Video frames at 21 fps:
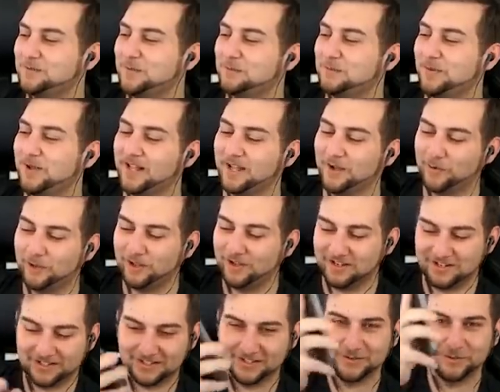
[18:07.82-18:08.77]
it playing while
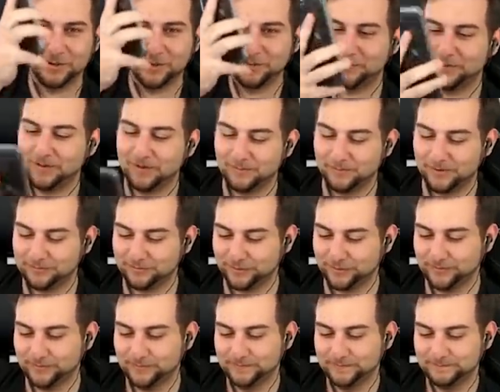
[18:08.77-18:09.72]
I, while I pull up my
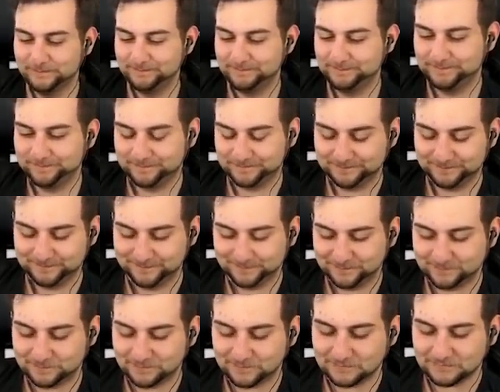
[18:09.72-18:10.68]
phone.
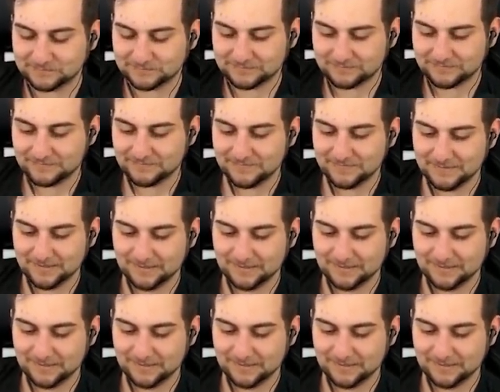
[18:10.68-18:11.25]
Kaggy!